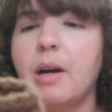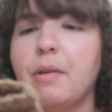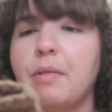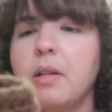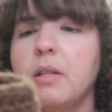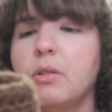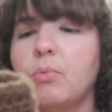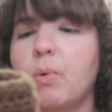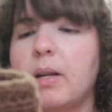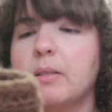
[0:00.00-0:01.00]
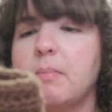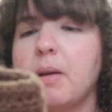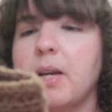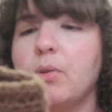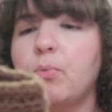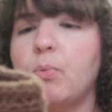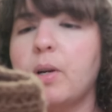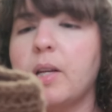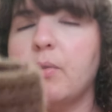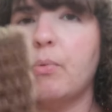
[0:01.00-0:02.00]
I think this was made
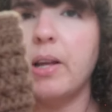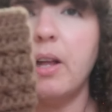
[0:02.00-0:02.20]
with Red